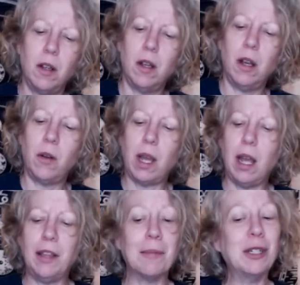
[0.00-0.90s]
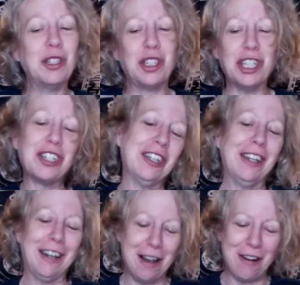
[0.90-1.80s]
Okay, the
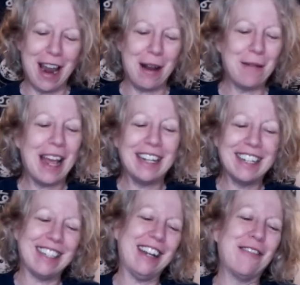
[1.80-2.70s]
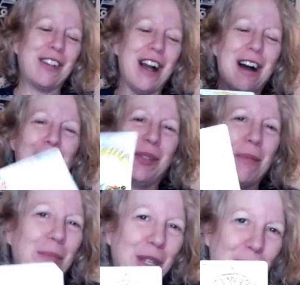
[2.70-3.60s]
Magician. All right, and the Ten of Cups.
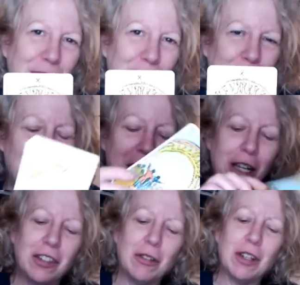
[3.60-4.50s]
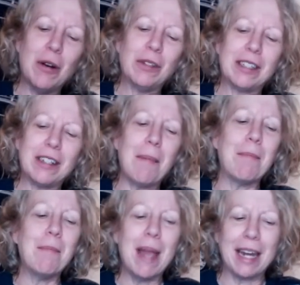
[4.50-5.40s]
Beautiful. So don't
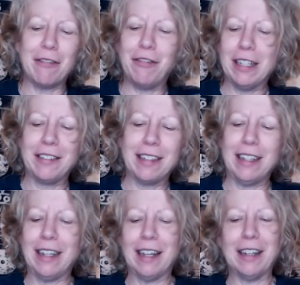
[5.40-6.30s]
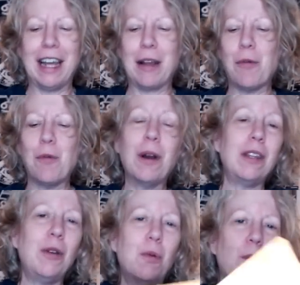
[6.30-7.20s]
stop manifesting like
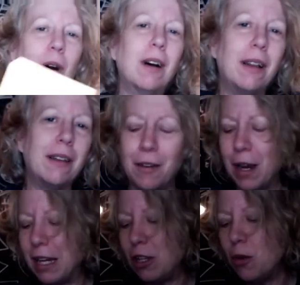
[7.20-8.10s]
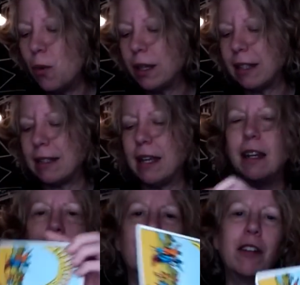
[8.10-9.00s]
what you want. All right, you want the
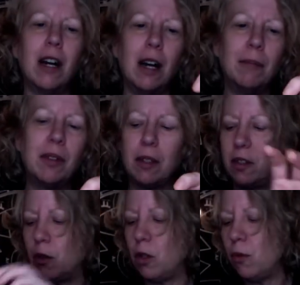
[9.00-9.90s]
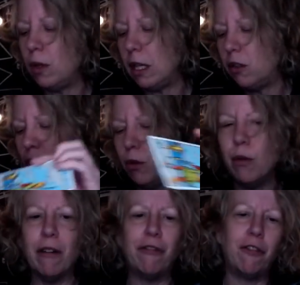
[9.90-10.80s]
Ten of Cups, so you need
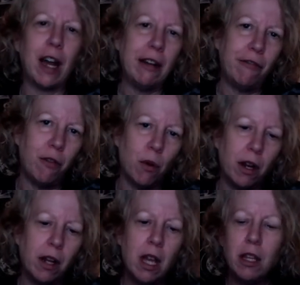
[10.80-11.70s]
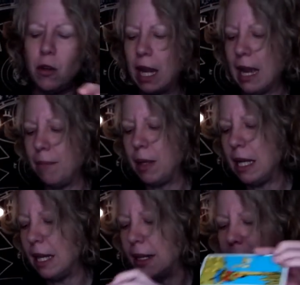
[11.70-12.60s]
to fight for it. You can't
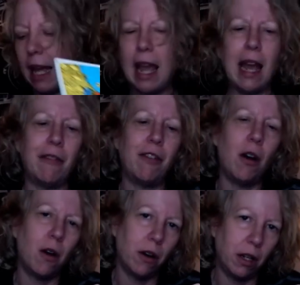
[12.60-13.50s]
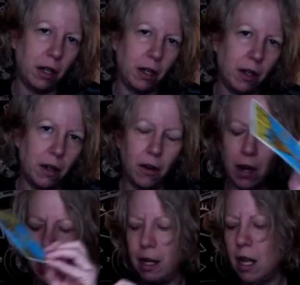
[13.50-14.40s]
be in it half-hearted. All
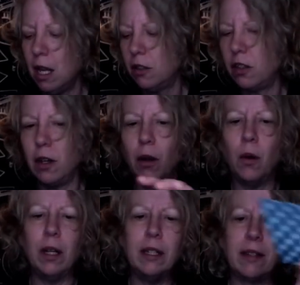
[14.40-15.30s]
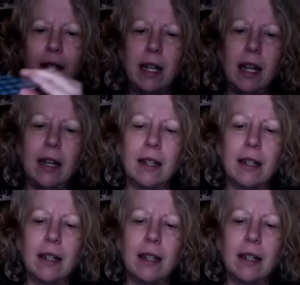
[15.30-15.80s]
right, so it's like,